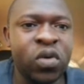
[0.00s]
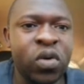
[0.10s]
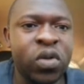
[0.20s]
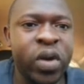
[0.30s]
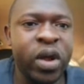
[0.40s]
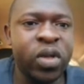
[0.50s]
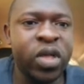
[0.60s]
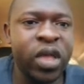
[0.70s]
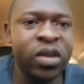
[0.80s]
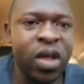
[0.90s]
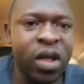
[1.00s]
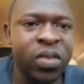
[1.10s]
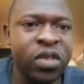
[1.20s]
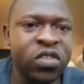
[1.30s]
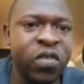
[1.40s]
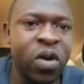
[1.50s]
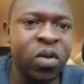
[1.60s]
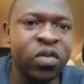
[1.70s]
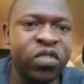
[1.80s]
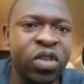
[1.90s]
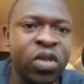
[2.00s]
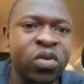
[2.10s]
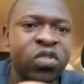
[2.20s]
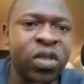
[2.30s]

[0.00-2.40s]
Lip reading: So you are looking at these valves